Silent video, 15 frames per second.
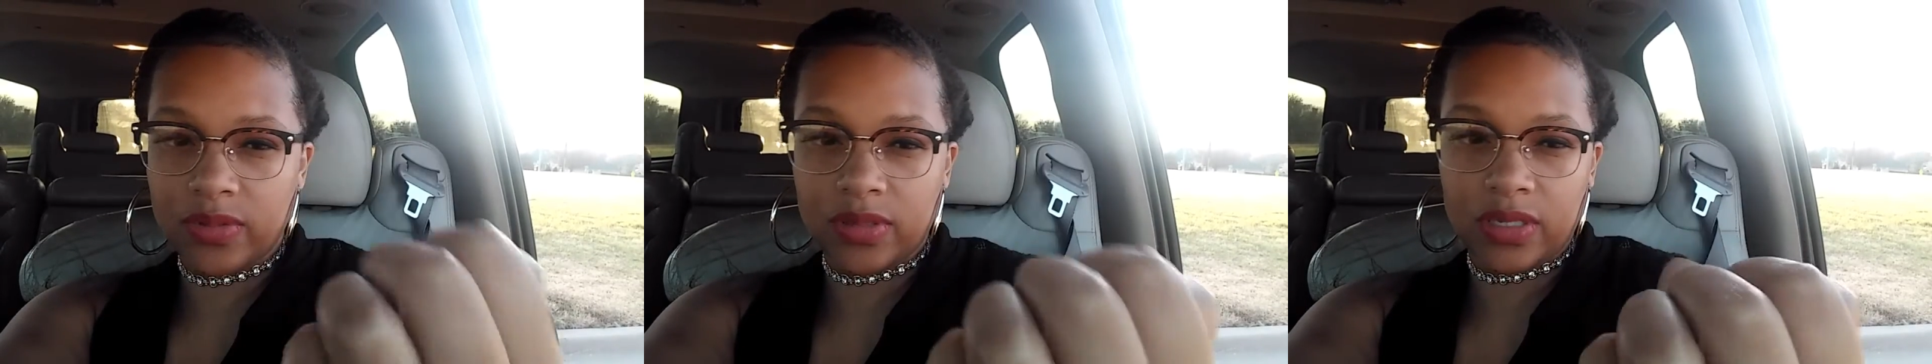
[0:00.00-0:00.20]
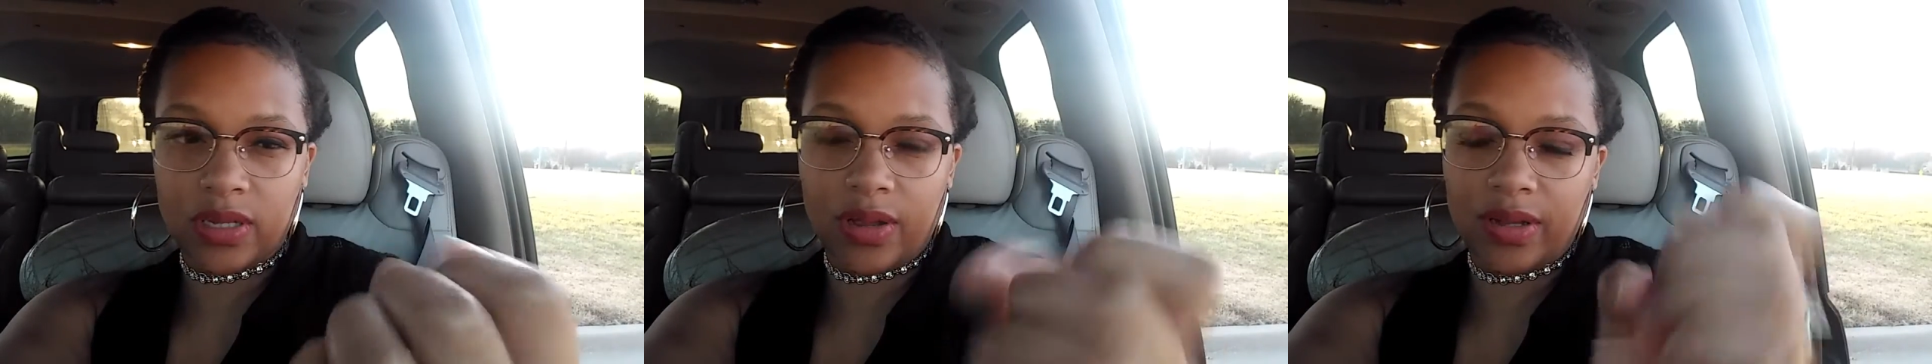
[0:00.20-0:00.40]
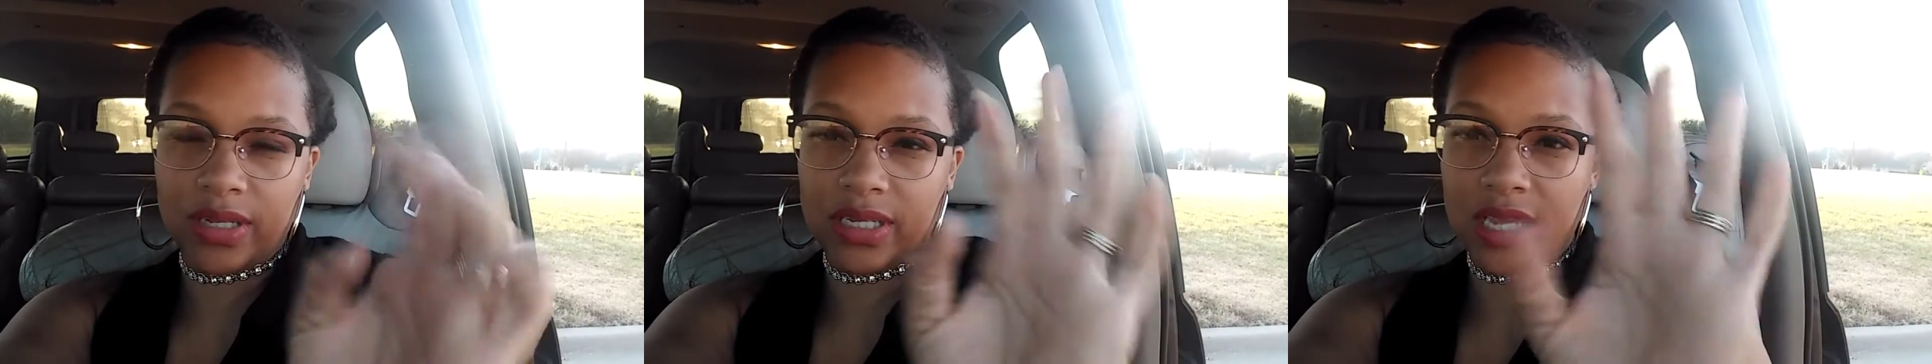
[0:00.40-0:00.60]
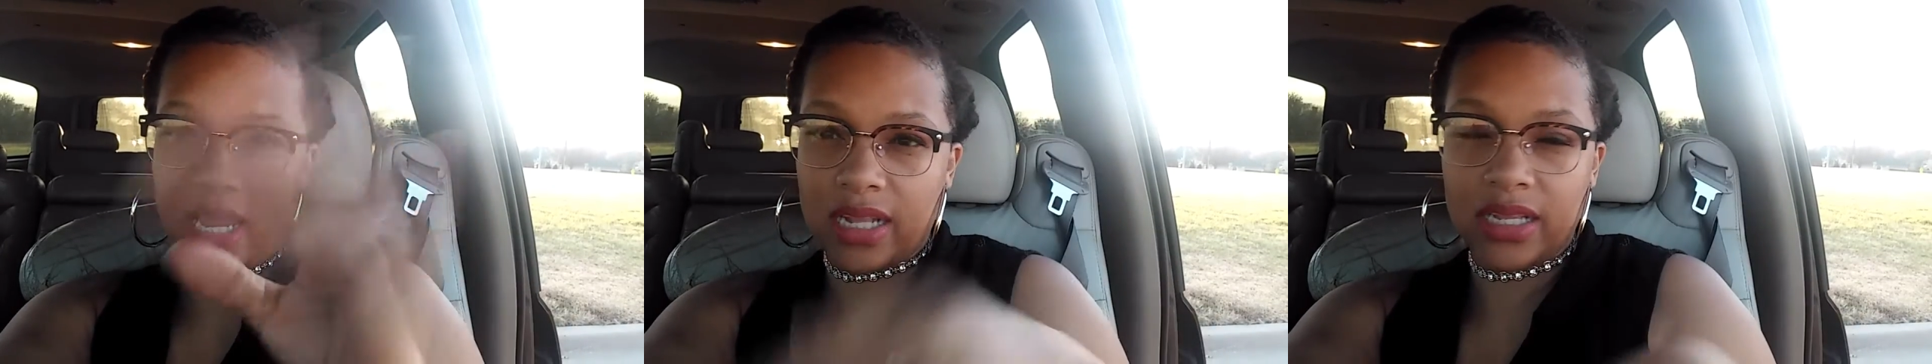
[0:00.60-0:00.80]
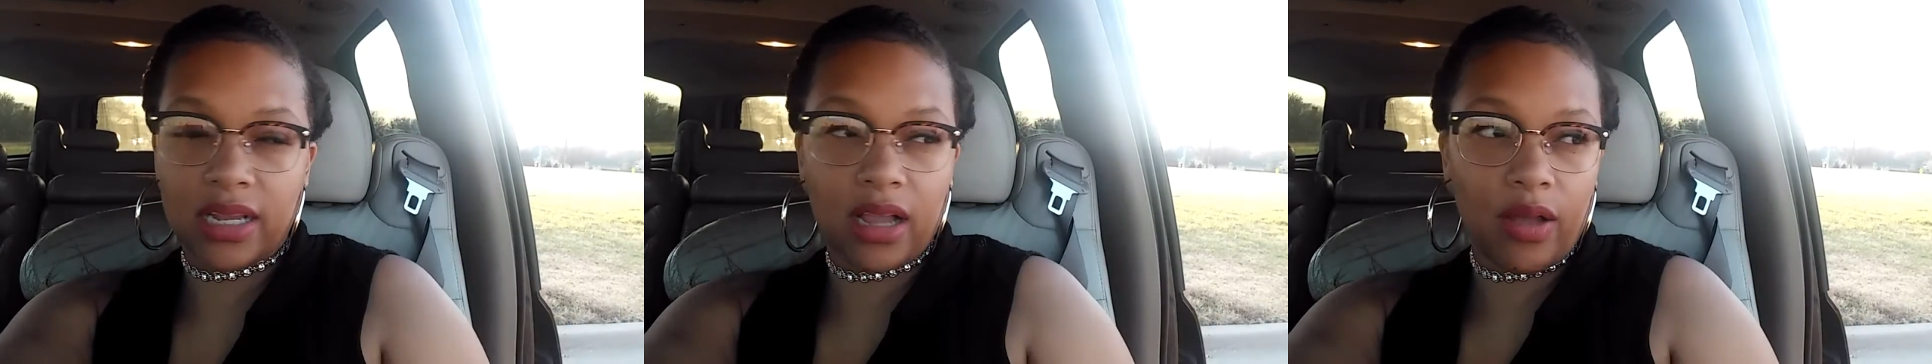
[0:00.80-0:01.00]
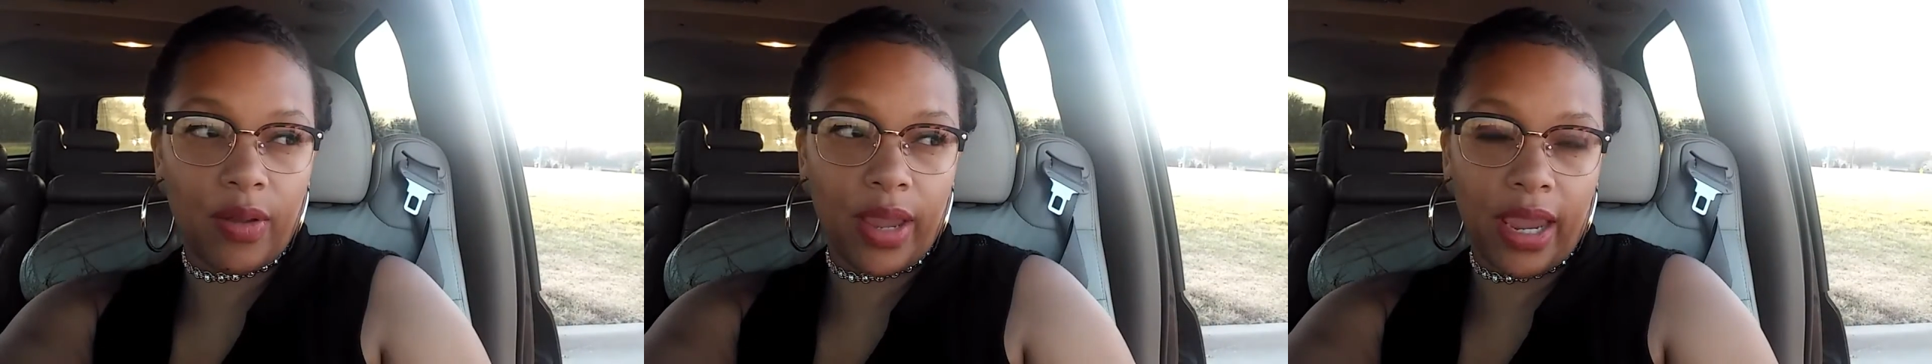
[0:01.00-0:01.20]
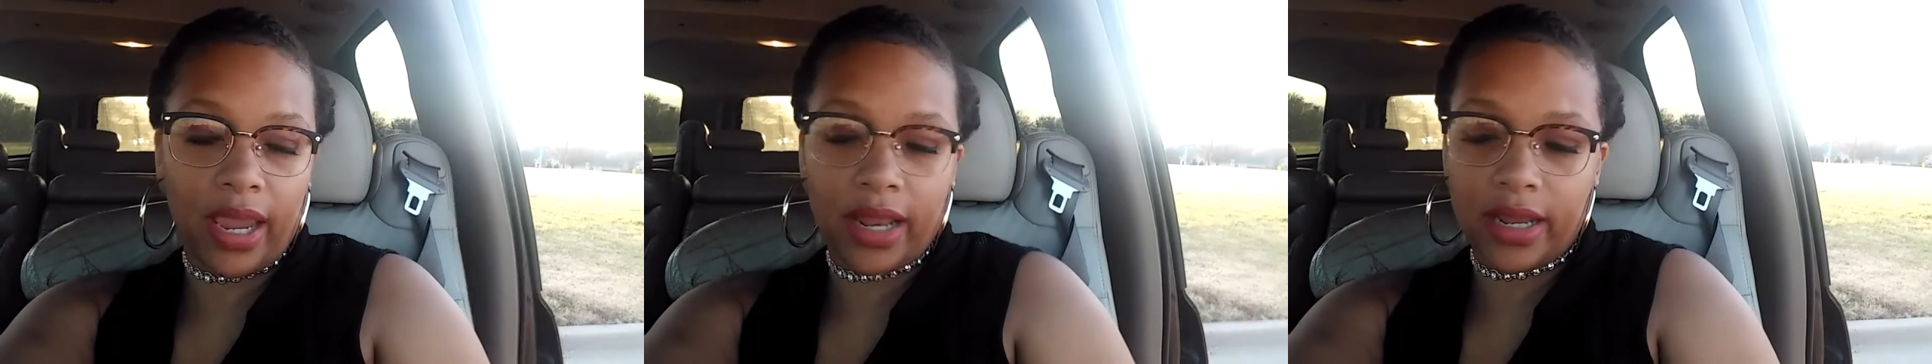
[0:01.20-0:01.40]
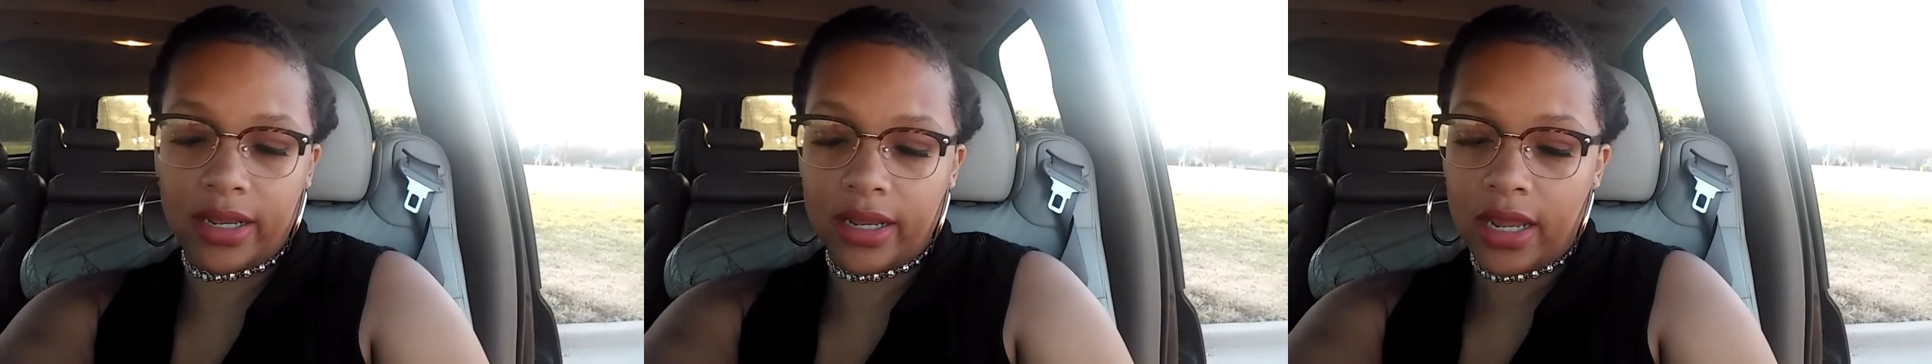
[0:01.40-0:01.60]
and so I just had to go
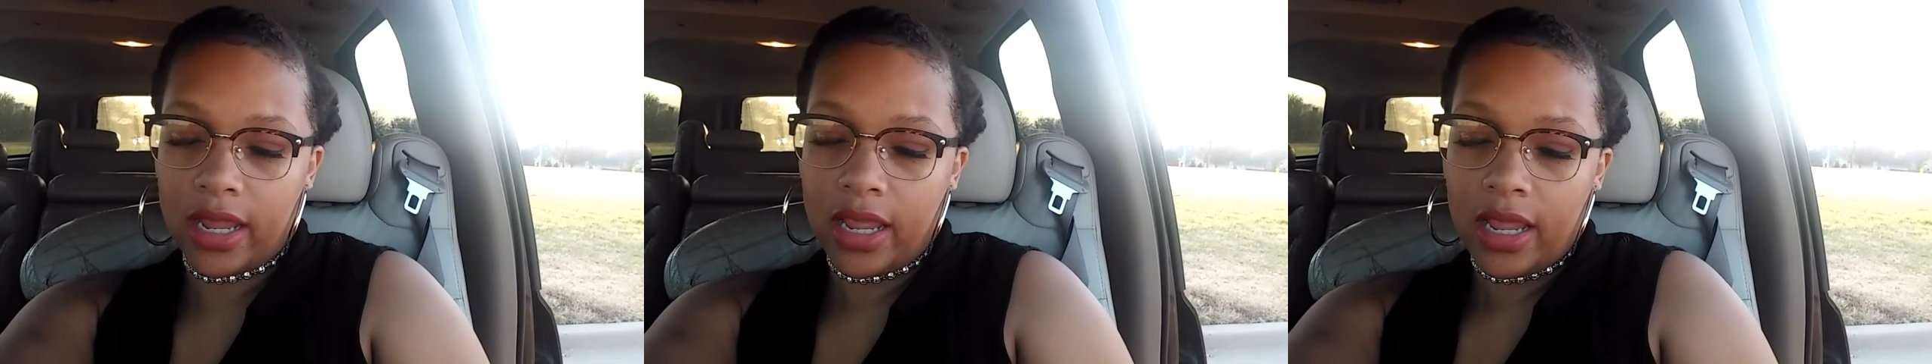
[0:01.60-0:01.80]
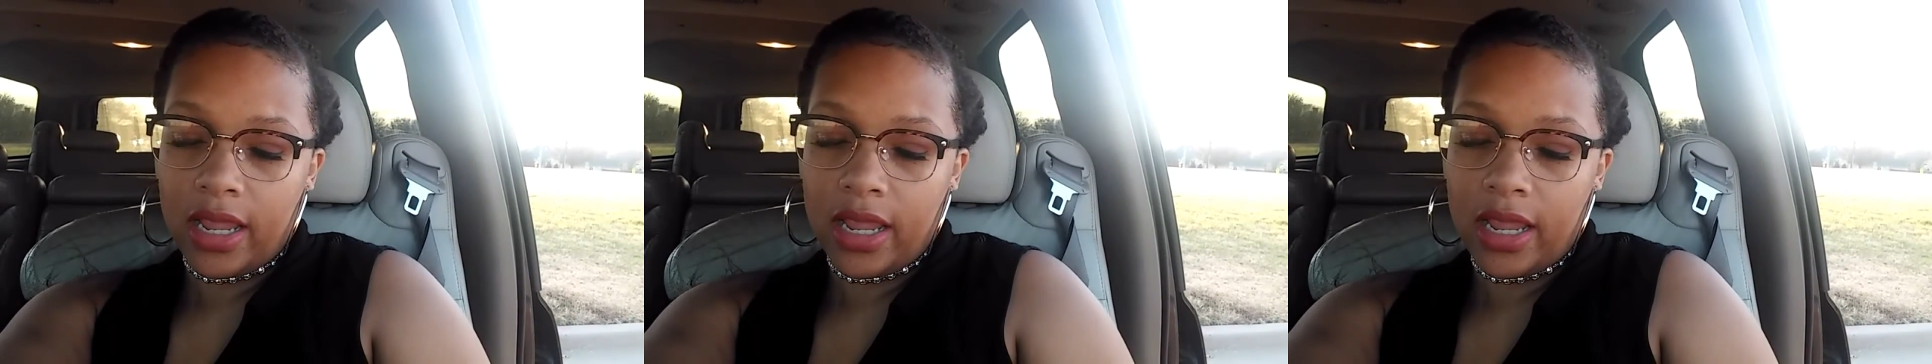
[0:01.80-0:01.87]
ahead and